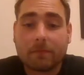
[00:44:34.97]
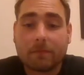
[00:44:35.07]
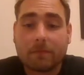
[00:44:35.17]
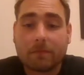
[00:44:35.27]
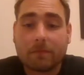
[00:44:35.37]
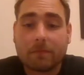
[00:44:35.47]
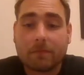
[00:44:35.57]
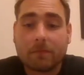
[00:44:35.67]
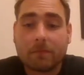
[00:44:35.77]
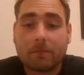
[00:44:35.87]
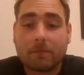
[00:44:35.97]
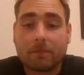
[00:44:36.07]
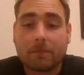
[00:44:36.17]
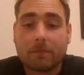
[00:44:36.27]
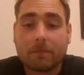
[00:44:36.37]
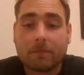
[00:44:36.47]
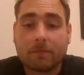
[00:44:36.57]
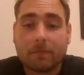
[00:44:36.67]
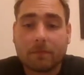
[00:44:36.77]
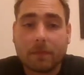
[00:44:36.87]

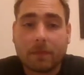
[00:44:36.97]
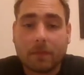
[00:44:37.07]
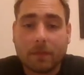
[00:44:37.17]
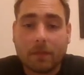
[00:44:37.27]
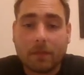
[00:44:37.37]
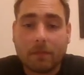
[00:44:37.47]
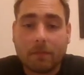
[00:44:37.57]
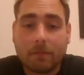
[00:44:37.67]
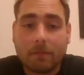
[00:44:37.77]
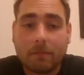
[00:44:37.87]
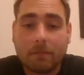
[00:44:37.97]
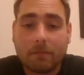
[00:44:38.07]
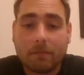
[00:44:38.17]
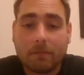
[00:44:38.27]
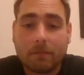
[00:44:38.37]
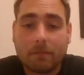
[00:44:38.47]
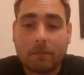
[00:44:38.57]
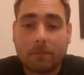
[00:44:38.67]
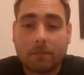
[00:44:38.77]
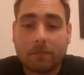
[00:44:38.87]

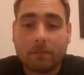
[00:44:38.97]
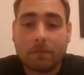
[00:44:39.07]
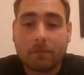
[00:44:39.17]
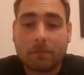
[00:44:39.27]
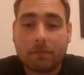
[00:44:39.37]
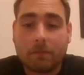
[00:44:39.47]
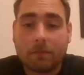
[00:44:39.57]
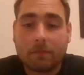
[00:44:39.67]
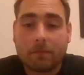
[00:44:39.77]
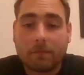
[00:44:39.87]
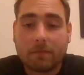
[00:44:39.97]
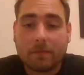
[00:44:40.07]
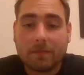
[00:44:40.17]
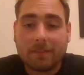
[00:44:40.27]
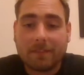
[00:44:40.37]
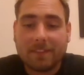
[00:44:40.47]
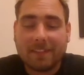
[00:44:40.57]
The person shown says nothing.